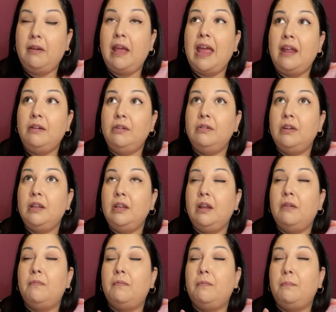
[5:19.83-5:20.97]
Energy,
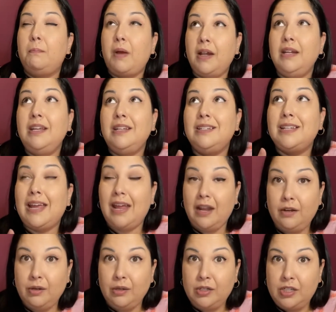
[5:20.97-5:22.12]
money is
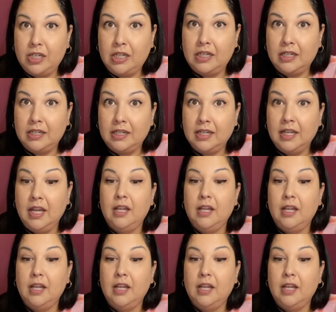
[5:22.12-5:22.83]
energy.